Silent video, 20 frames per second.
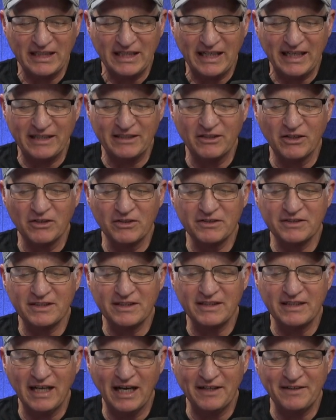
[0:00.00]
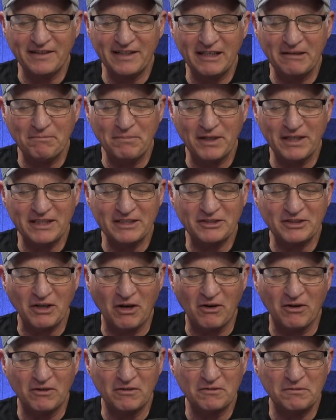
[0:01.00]
It knows nothing but its
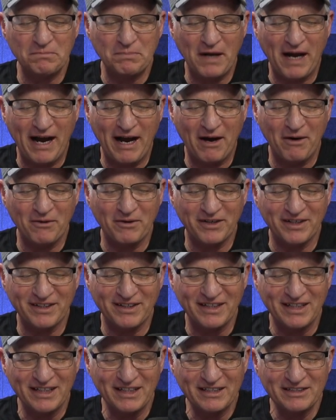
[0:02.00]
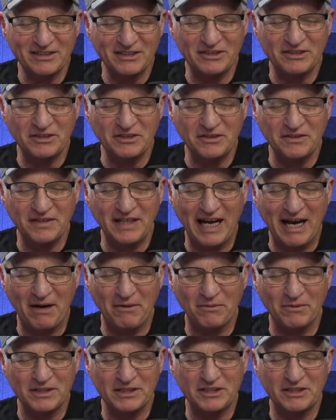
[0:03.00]
own power to do that
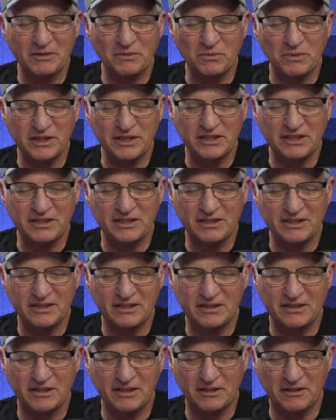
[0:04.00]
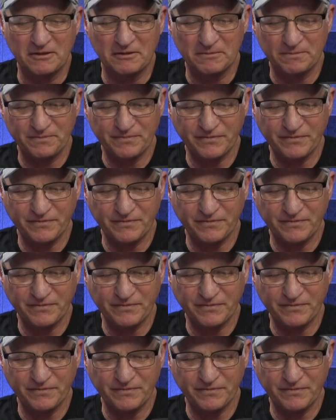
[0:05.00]
which it wishes to do.